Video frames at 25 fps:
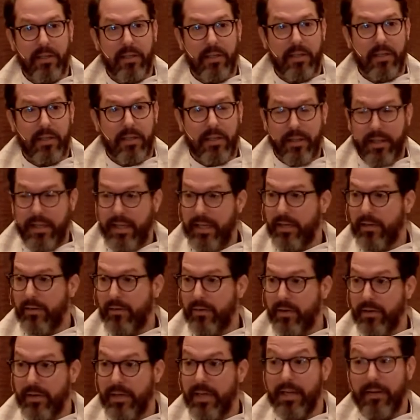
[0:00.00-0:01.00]
then
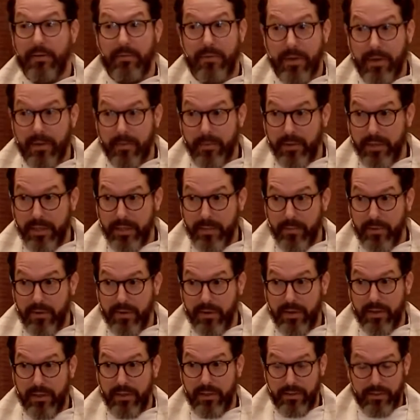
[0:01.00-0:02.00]
you're not a farmer
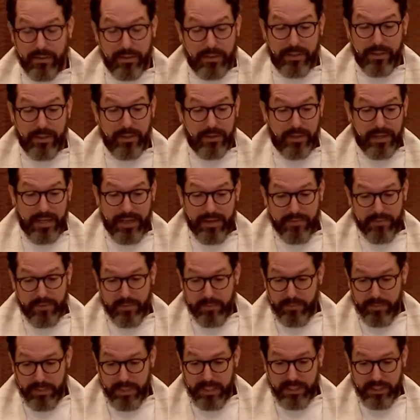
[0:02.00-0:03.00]
anymore, or you don't have a
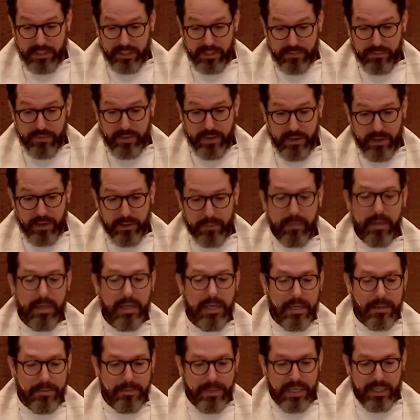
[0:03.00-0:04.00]
place to farm.
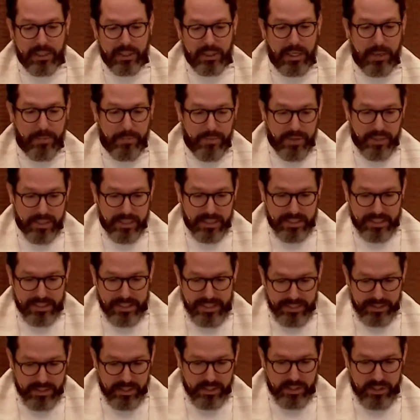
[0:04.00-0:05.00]
But a shepherd can
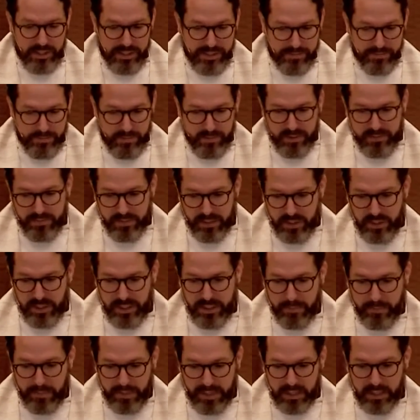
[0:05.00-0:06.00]
take the sheep, move the
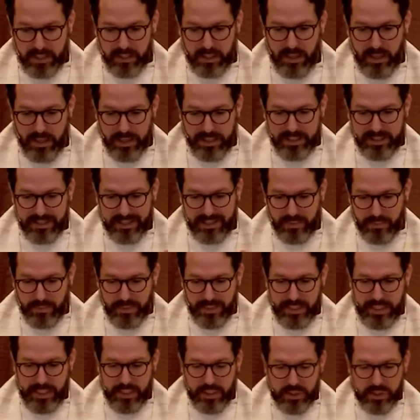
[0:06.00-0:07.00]
sheep, and as long as the
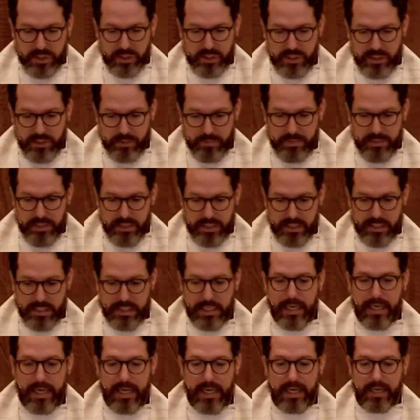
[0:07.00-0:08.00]
relationship is
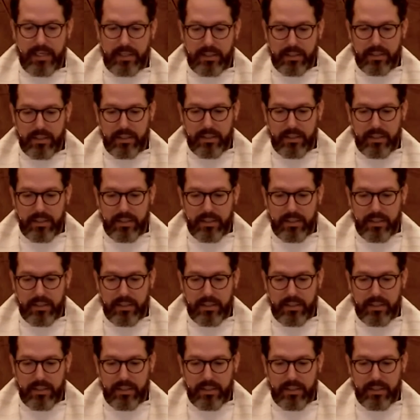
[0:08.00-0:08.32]
intact,